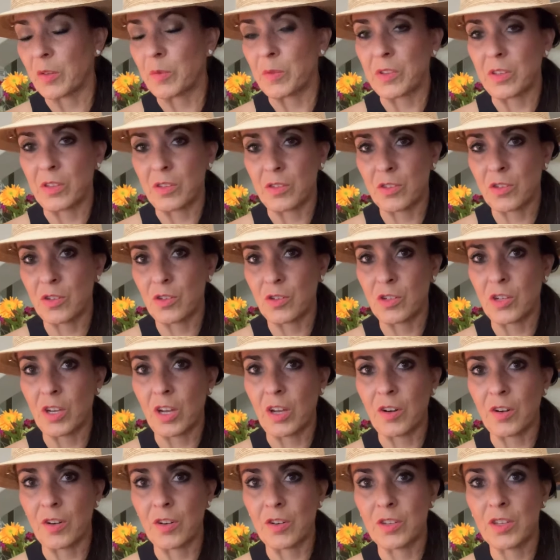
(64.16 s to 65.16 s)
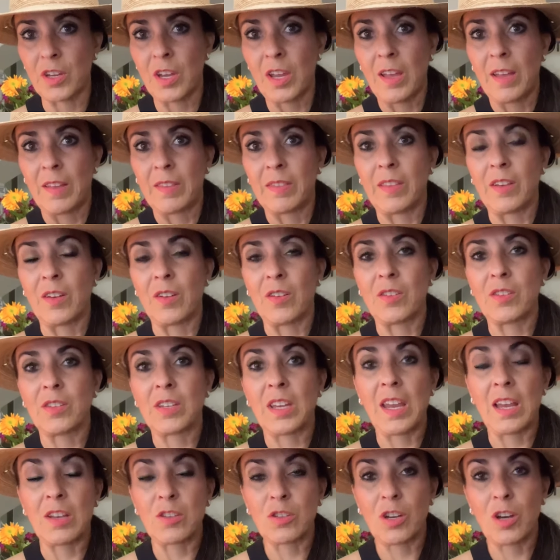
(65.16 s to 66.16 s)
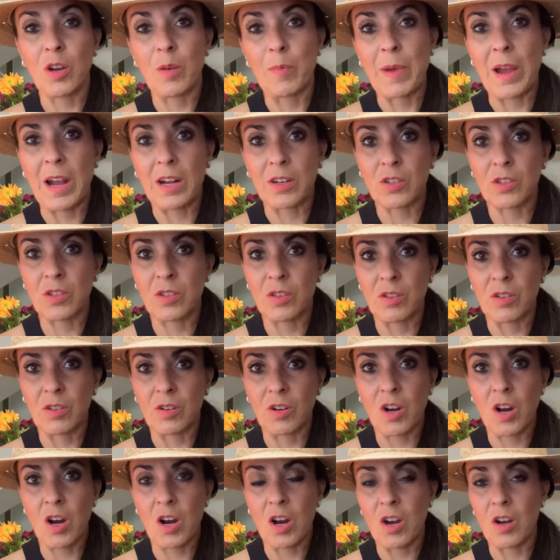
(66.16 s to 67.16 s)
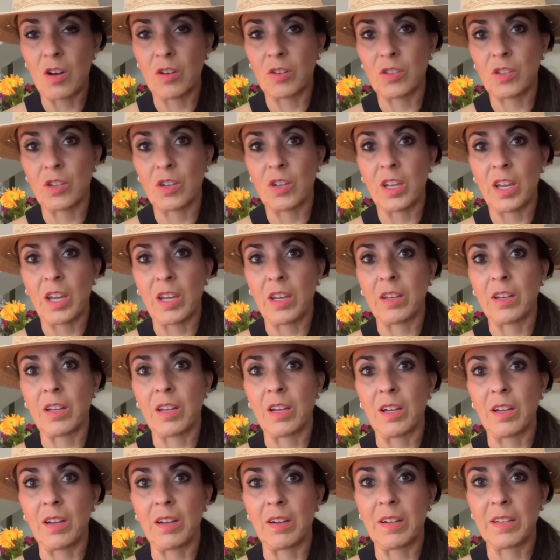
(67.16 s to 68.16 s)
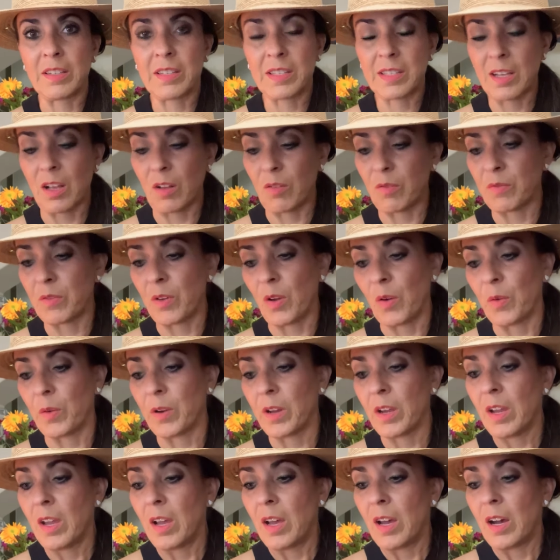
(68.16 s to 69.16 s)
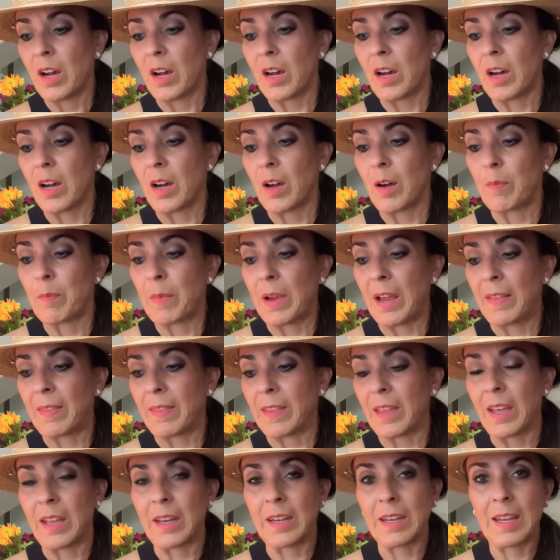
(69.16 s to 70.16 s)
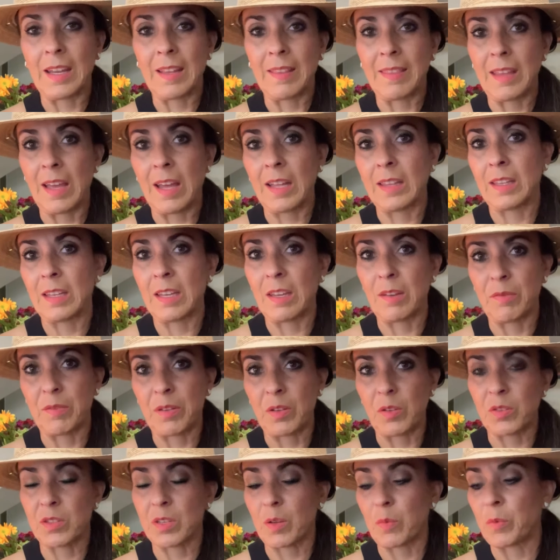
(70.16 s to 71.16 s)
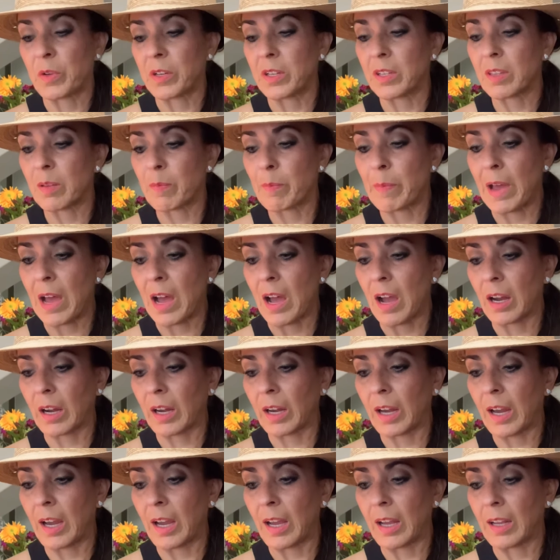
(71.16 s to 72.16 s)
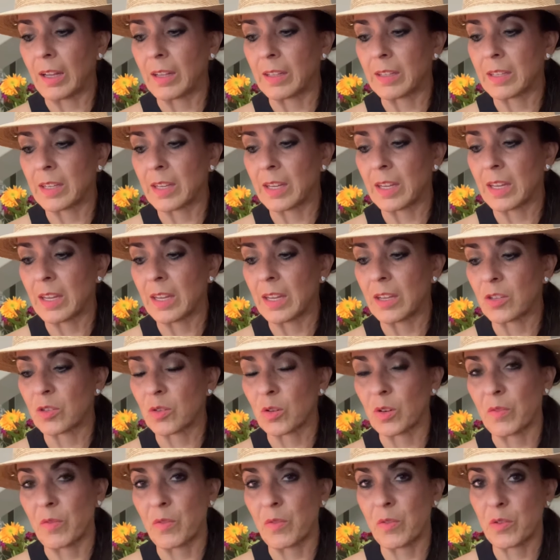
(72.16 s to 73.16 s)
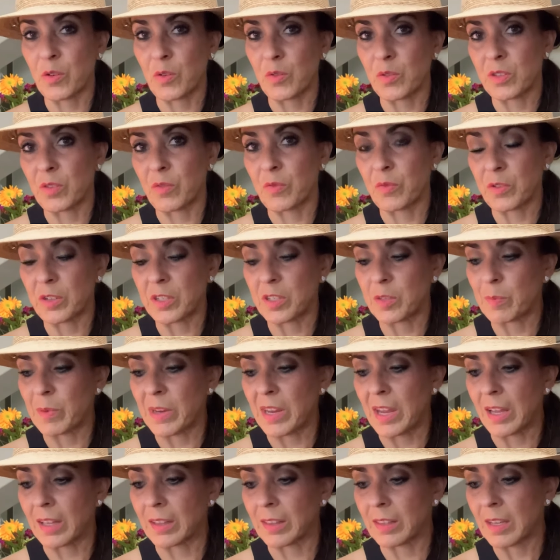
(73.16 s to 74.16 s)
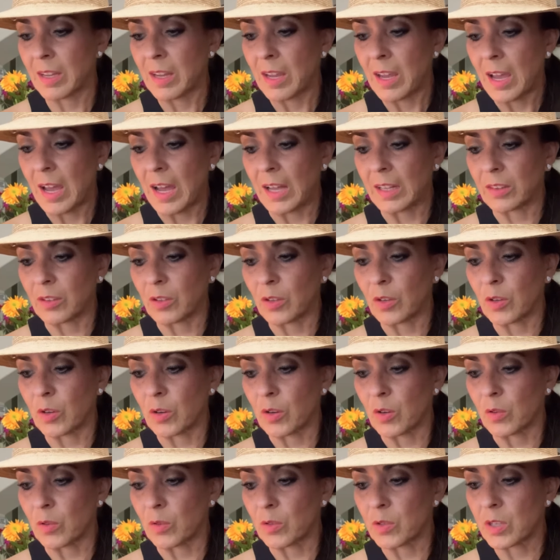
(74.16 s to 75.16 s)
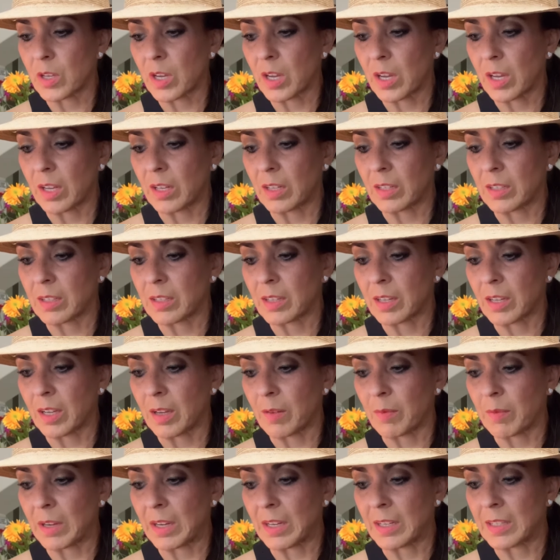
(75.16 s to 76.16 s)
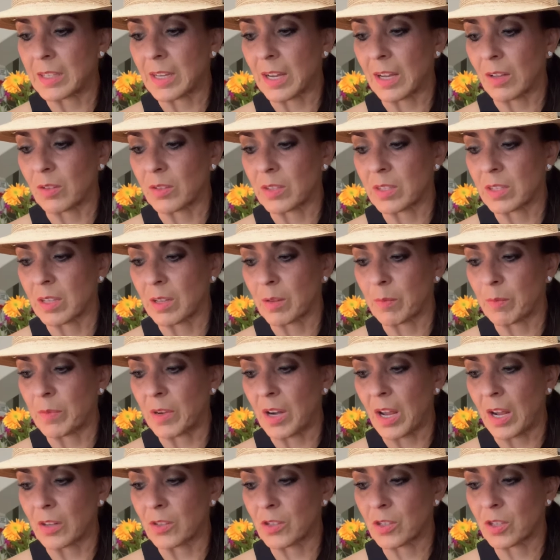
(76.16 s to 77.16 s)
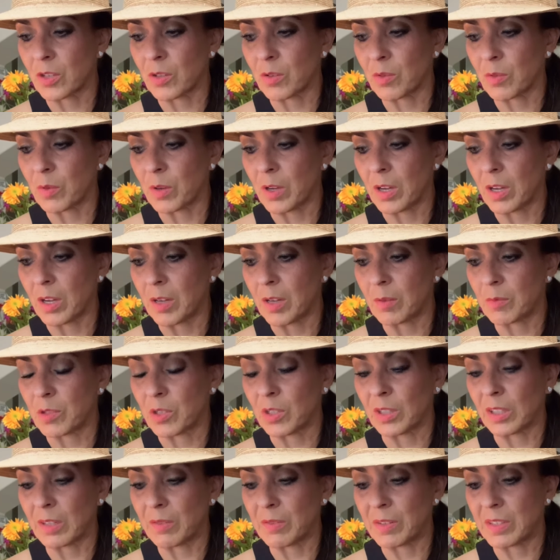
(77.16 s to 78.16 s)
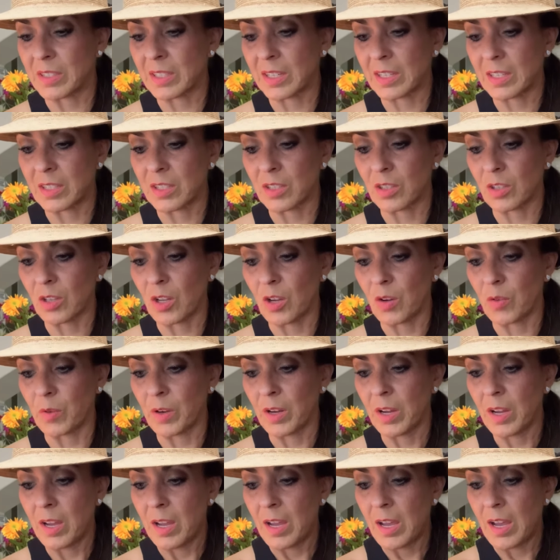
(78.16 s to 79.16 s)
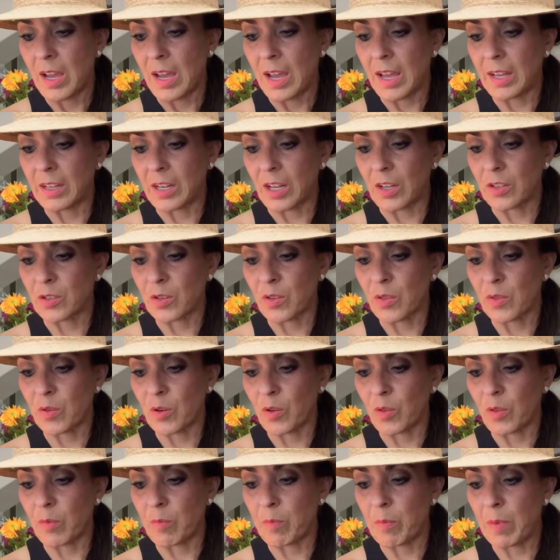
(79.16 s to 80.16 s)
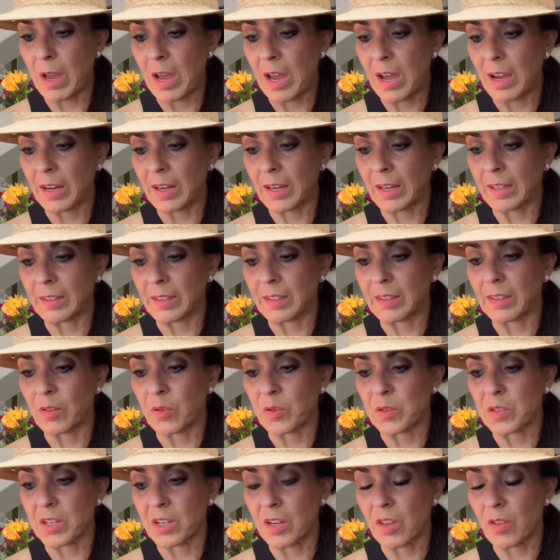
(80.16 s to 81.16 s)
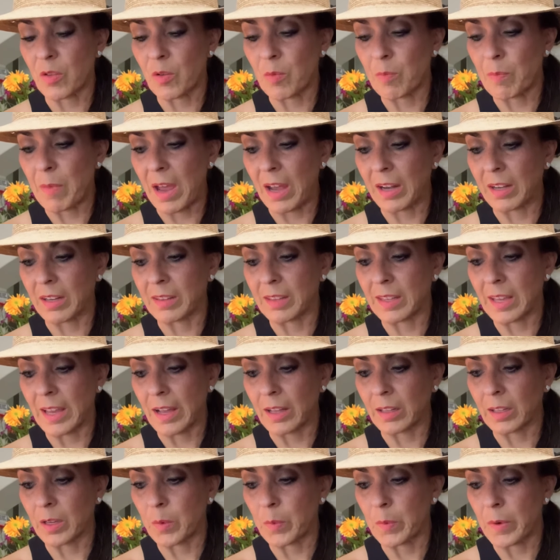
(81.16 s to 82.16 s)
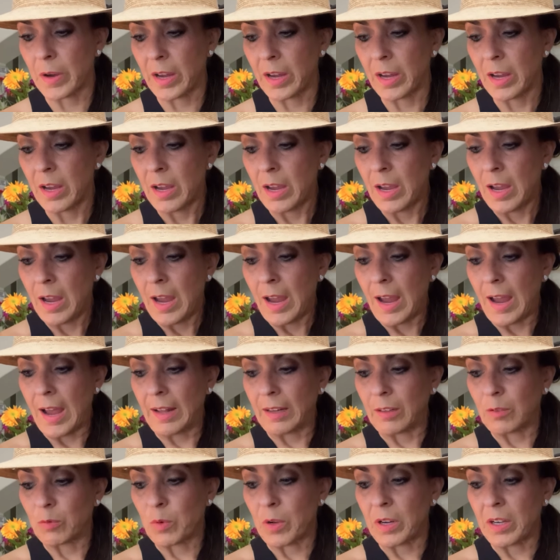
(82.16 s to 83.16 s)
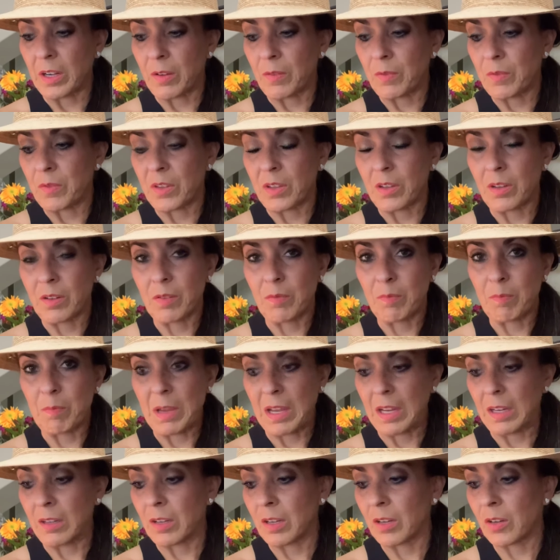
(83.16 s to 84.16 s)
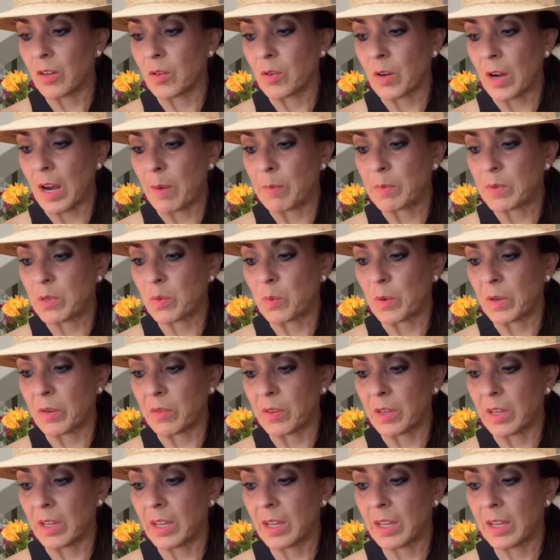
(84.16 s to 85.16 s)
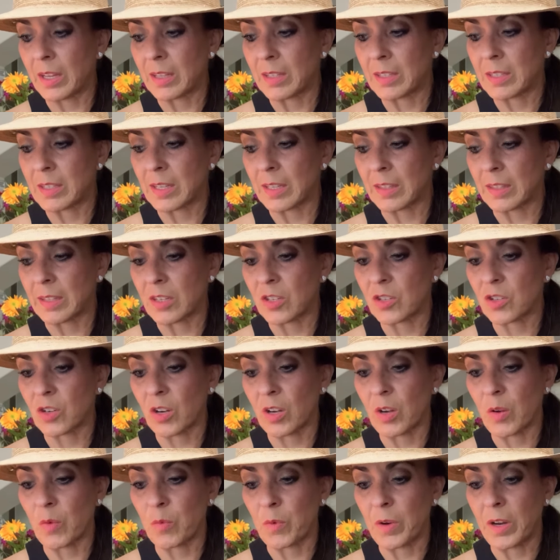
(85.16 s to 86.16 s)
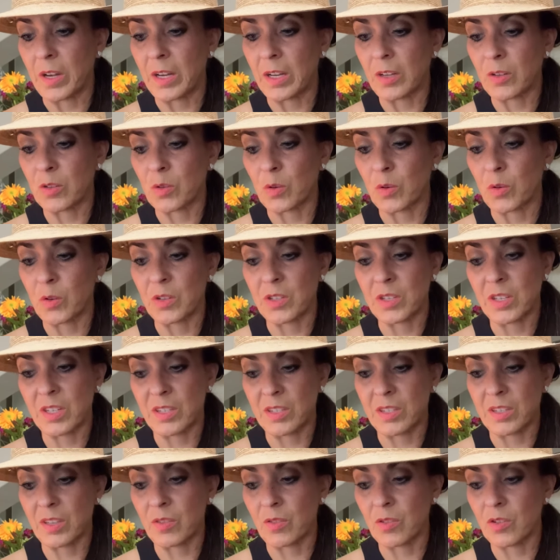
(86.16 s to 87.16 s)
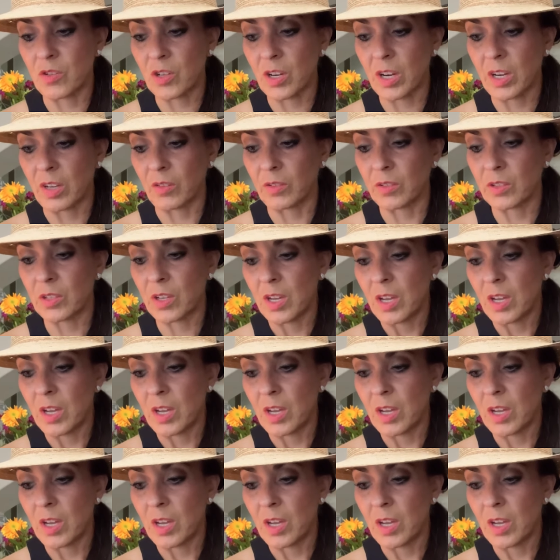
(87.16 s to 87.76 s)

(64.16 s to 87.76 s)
with his two daughters. He has to go back to the car to get a cell phone, and then in that he feels someone in the back, and he sort of throws the frisbee at the girls, and he tells them not to leave his kids alone and not to throw them back. And then there was another man in the alleyway, and one of the men grabbed one of the kids, and they started running towards his other child.